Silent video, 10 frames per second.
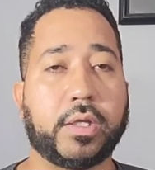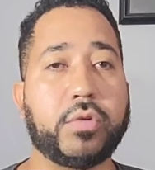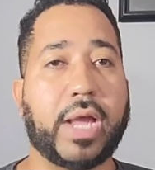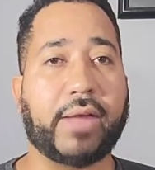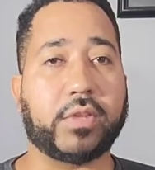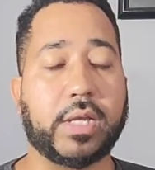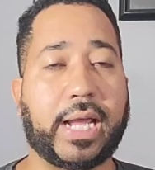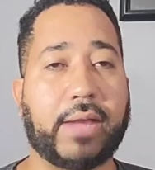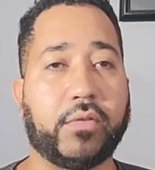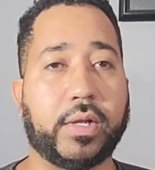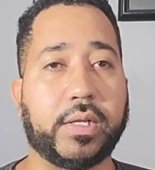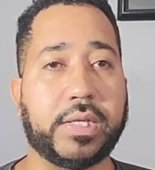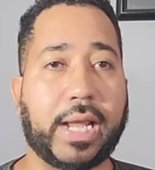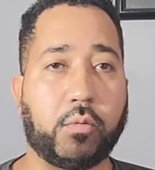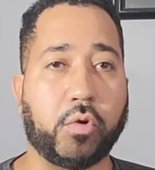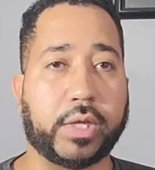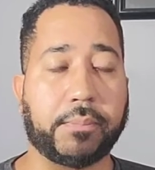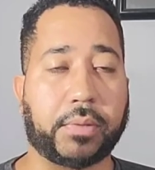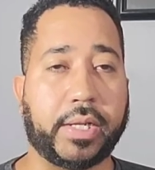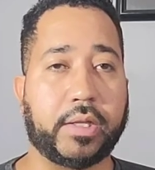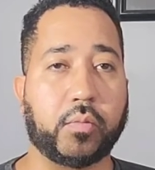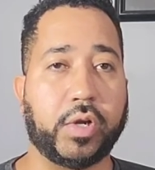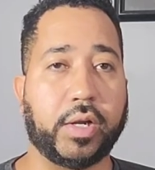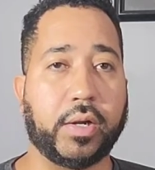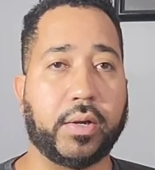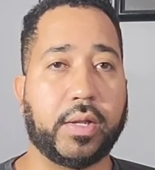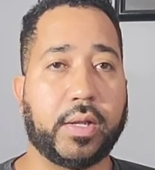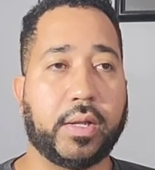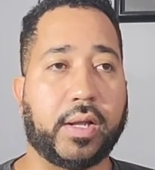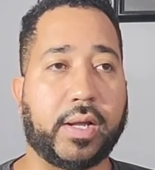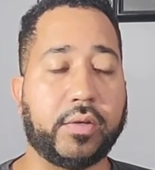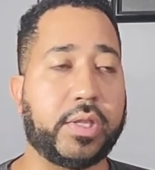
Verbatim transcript: You have to have a network in place where uh,